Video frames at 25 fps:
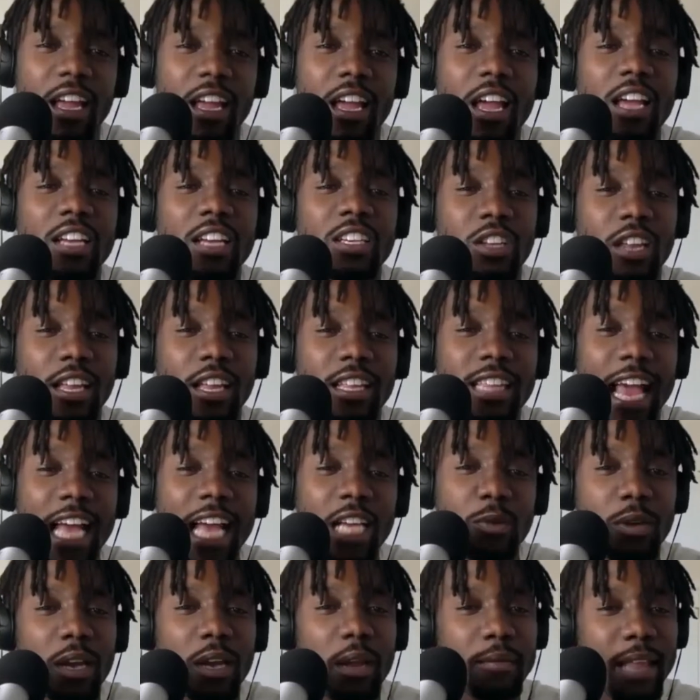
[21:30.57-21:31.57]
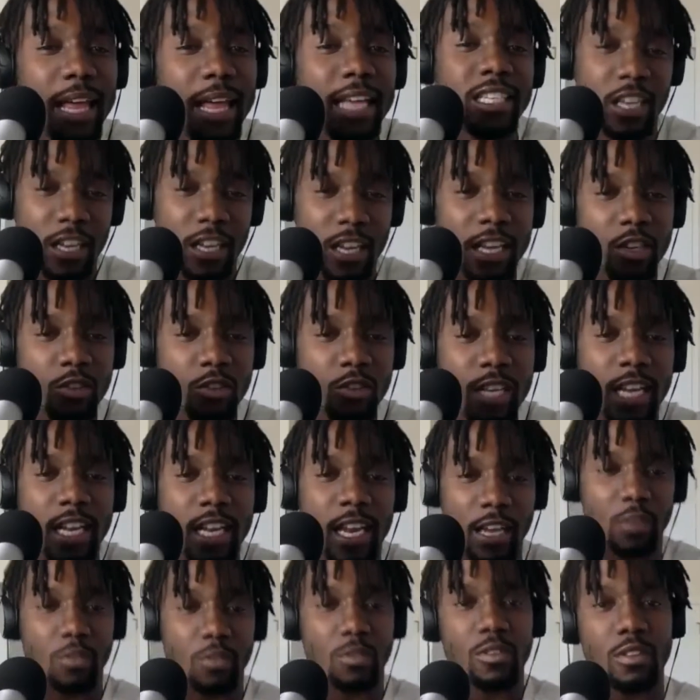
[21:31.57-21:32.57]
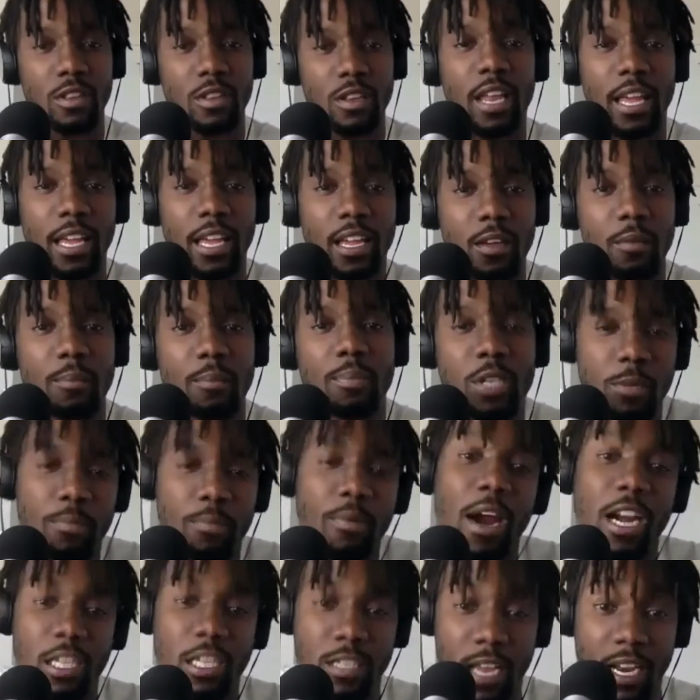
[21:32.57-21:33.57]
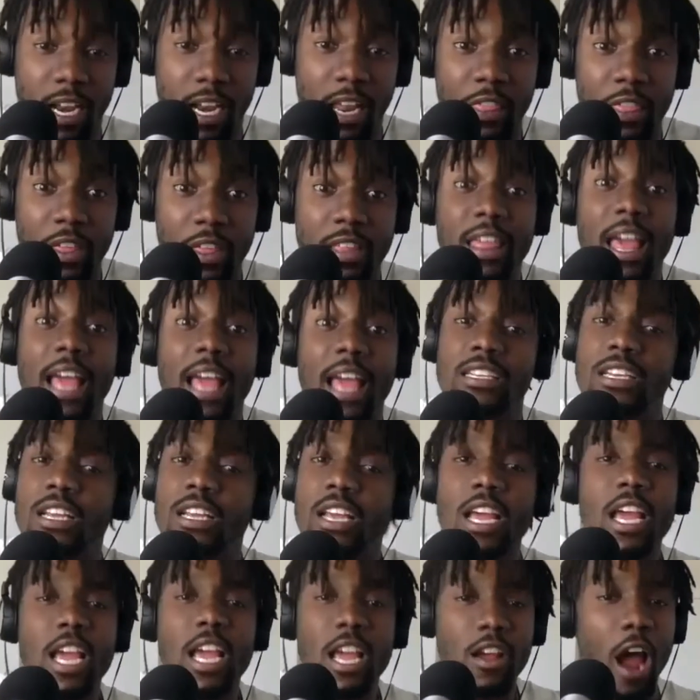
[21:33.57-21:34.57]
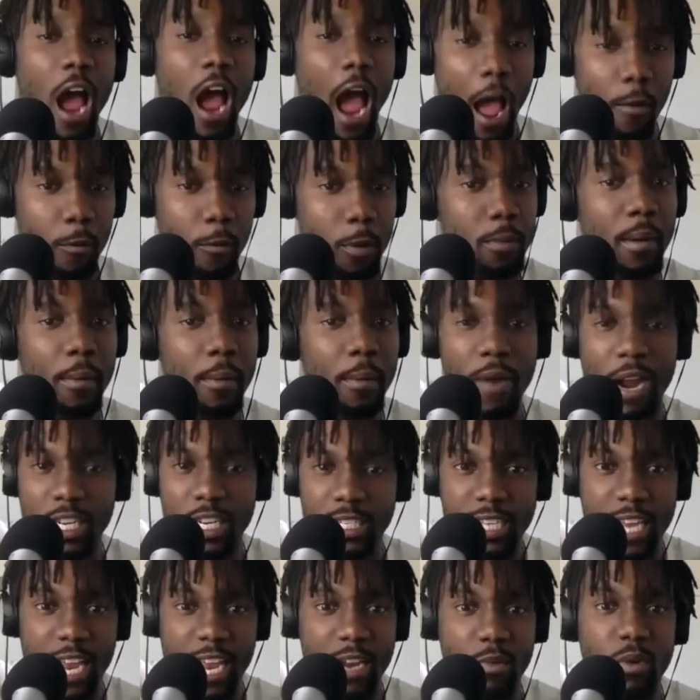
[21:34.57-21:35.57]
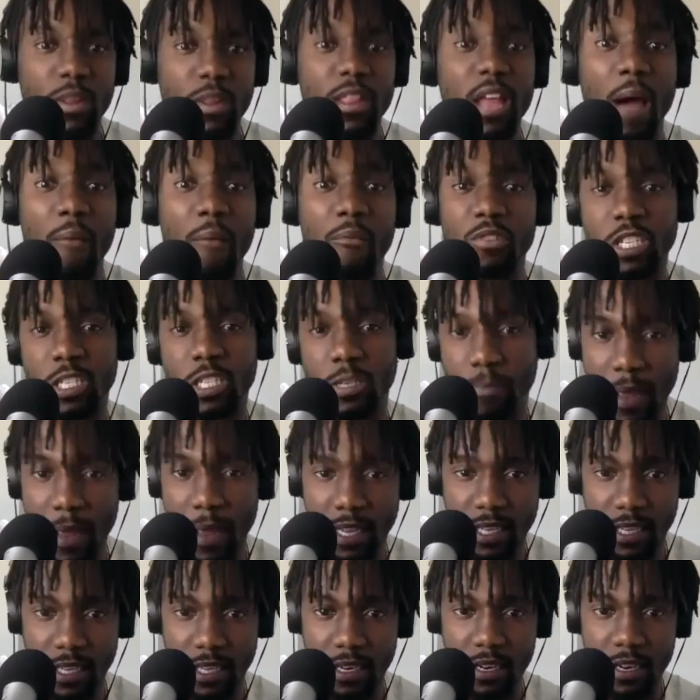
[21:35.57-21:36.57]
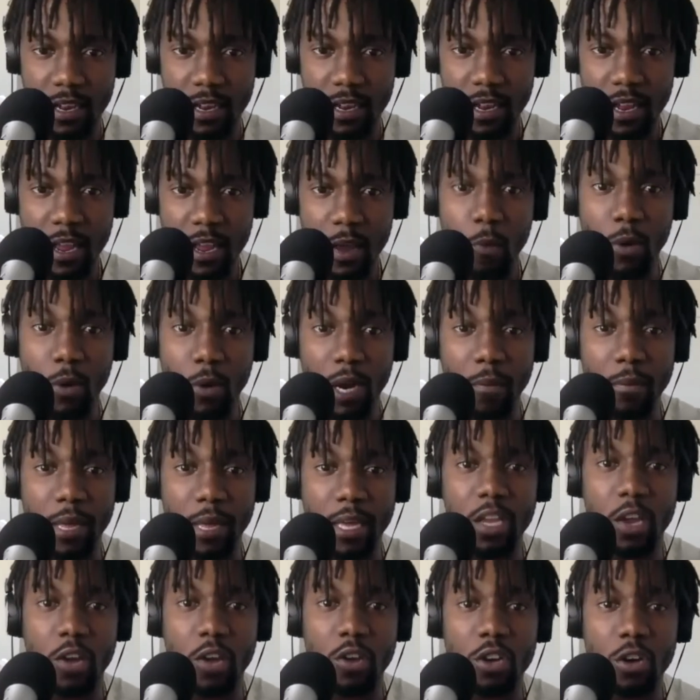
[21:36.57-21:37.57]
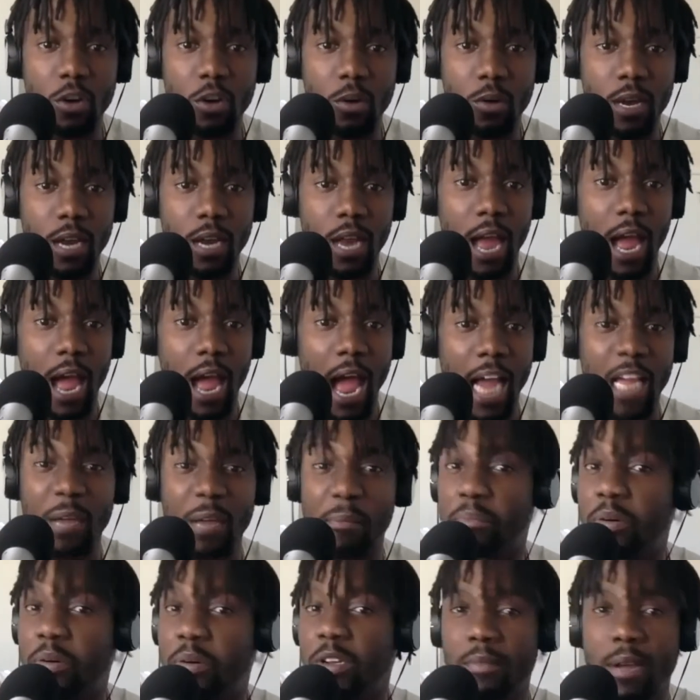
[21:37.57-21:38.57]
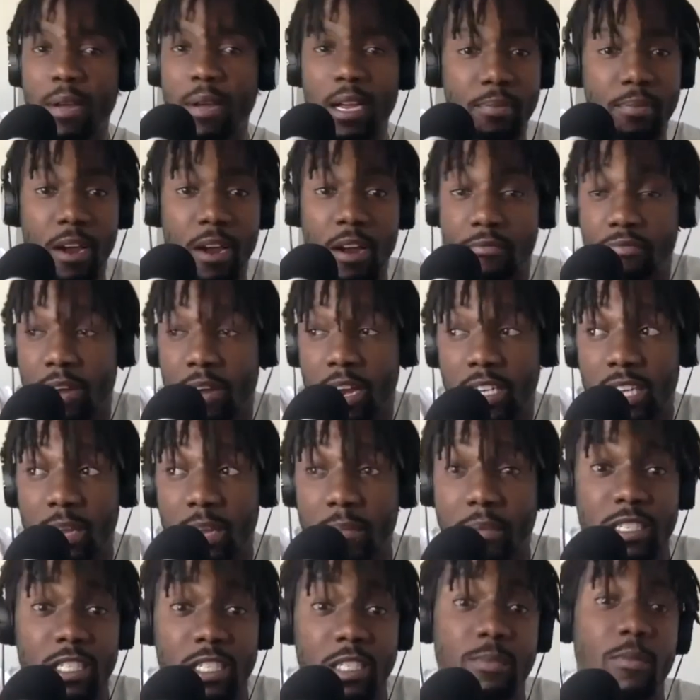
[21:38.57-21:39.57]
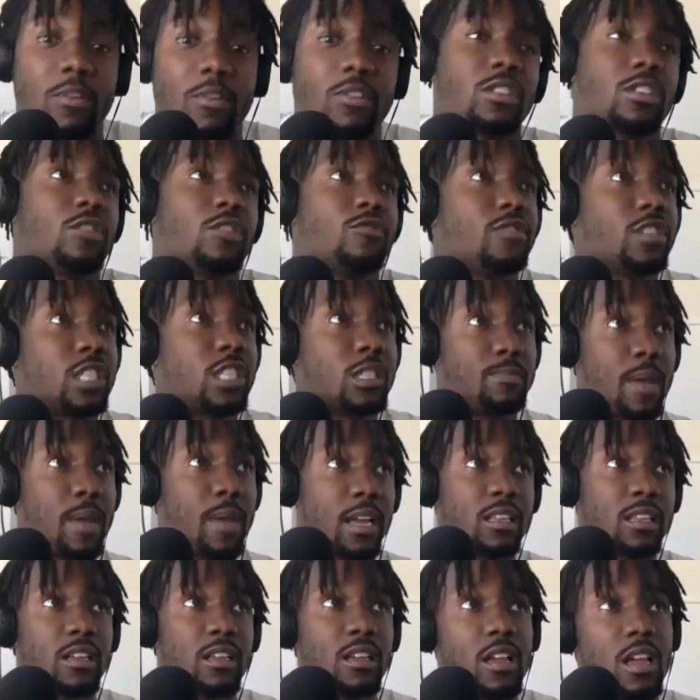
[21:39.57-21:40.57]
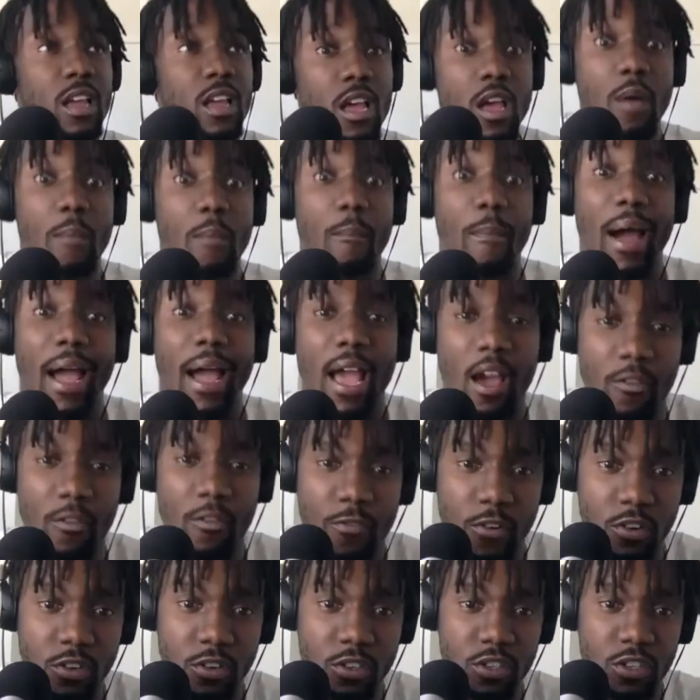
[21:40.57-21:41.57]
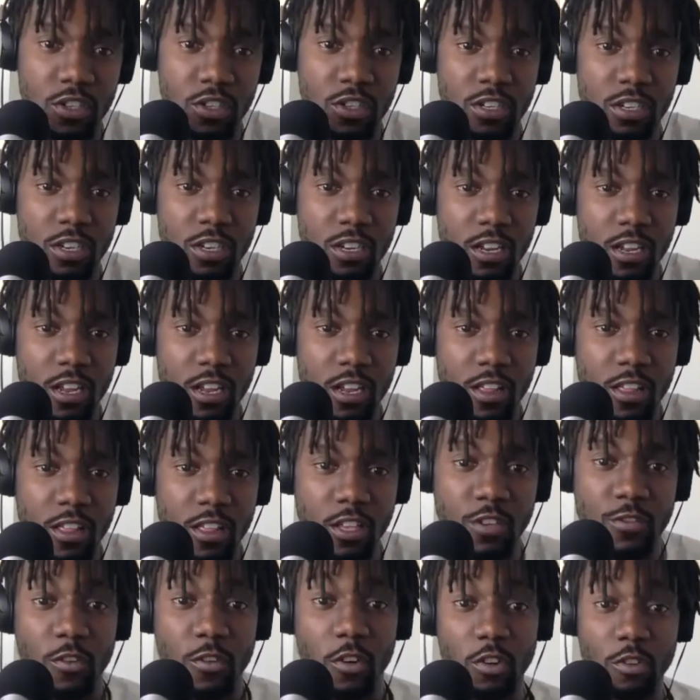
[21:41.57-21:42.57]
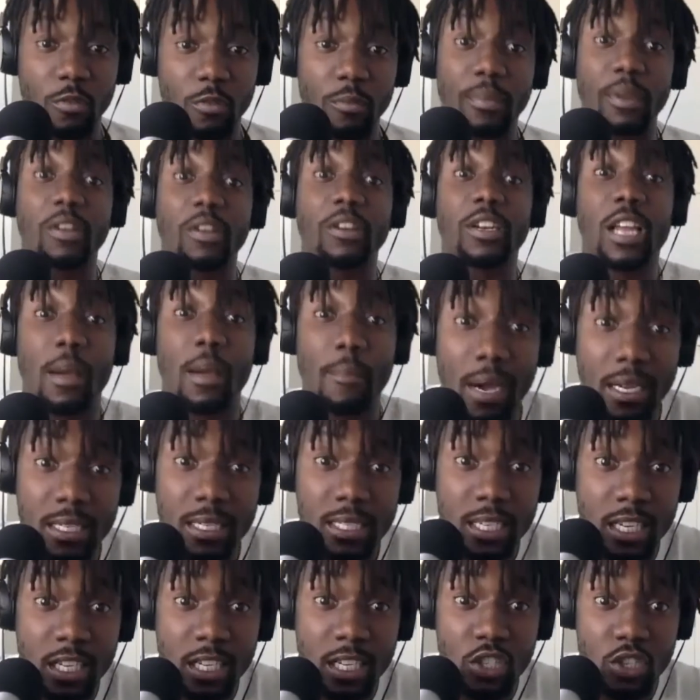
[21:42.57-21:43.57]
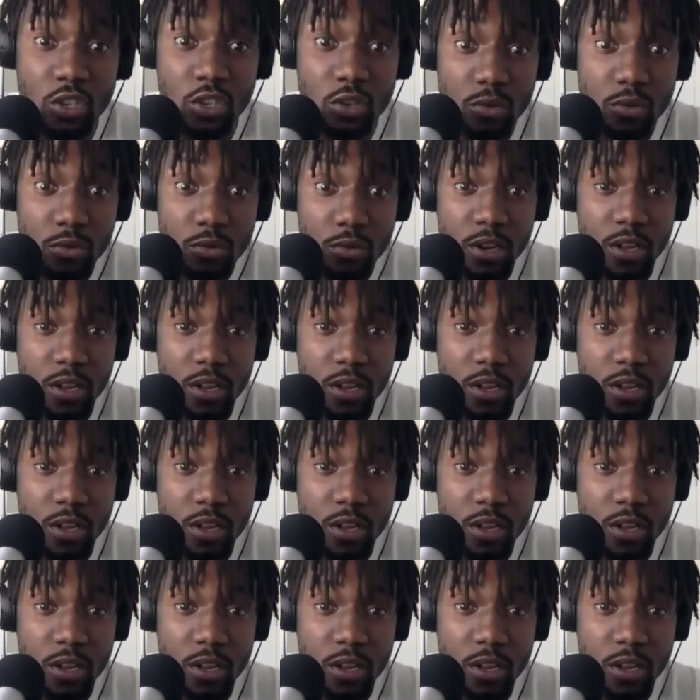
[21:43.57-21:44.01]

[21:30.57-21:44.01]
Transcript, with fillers: so like that's what I'm. That's like you said. Like like put your pride aside. I think that I put my pride aside when I'm respected. When I'm like, yo, you know what? I could put my pride aside because this person's gonna respect my efforts, this vulnerability I'm about to exude.